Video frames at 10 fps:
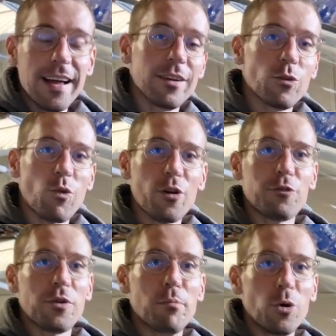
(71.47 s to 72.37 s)
and one
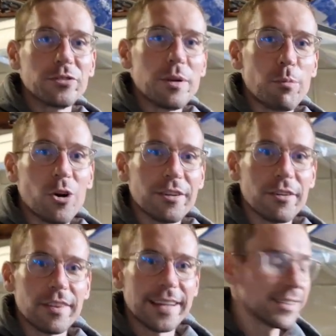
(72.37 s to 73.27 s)
of the most important
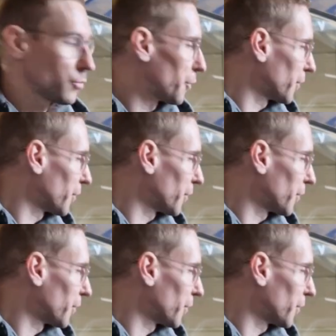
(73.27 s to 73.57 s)
things with